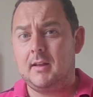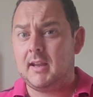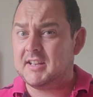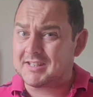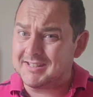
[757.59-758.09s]

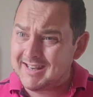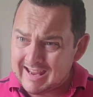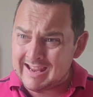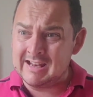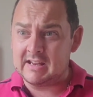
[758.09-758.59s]
It's
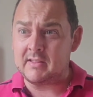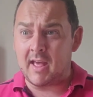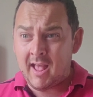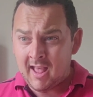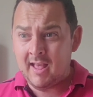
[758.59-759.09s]
nearly
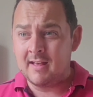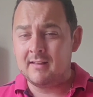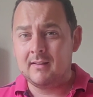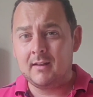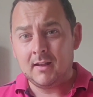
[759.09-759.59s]
there.
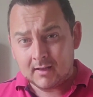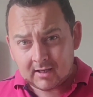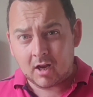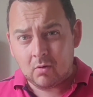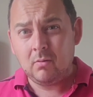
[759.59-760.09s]

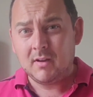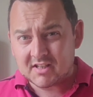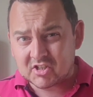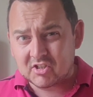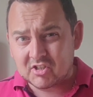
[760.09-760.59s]
You know,
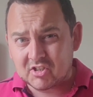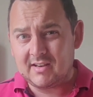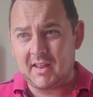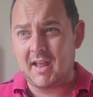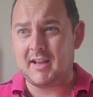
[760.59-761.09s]
it's
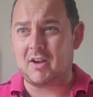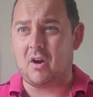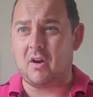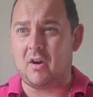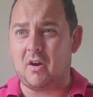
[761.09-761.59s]
nearly there,
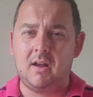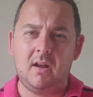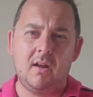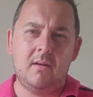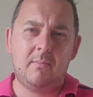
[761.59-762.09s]
guys.
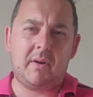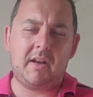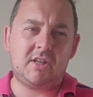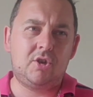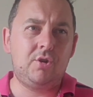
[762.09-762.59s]
But
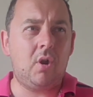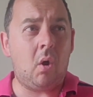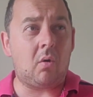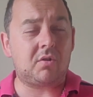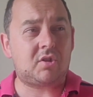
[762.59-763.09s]
it's
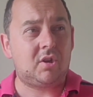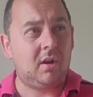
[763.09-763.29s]
not.